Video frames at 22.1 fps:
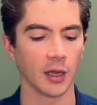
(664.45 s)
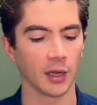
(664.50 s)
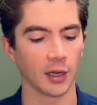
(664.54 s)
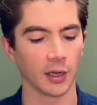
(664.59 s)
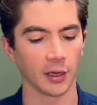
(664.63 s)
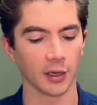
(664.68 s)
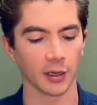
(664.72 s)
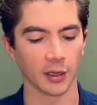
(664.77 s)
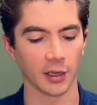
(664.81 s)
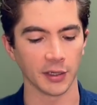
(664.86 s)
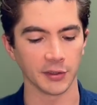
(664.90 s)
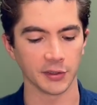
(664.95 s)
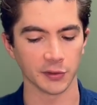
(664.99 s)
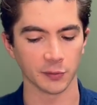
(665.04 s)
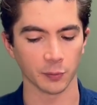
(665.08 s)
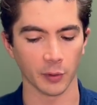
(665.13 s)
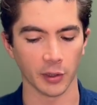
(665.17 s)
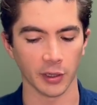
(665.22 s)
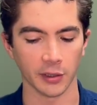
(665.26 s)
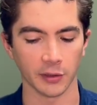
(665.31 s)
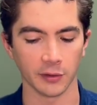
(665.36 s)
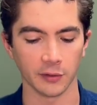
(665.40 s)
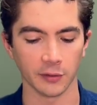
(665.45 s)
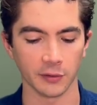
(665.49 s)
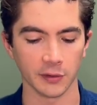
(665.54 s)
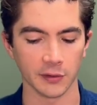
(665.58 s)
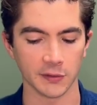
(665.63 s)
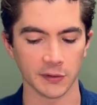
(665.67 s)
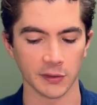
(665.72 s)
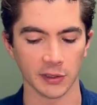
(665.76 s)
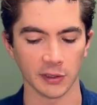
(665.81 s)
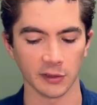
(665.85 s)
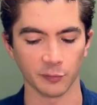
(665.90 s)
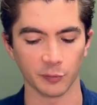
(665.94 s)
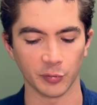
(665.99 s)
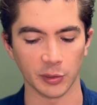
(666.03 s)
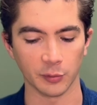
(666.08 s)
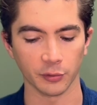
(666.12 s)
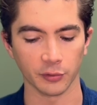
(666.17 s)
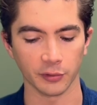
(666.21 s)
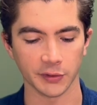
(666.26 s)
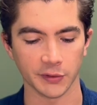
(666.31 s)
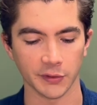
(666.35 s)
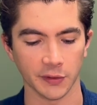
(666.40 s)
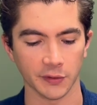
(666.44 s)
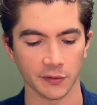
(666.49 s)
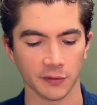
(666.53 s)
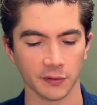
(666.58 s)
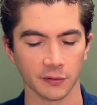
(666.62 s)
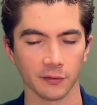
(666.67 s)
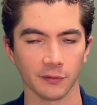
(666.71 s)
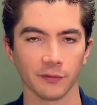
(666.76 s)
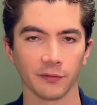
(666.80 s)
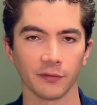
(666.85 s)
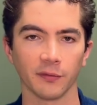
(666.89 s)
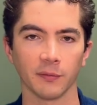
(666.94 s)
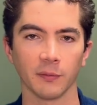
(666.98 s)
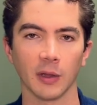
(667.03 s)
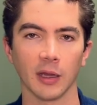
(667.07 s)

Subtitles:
I just wanted to do this to give people a sense of,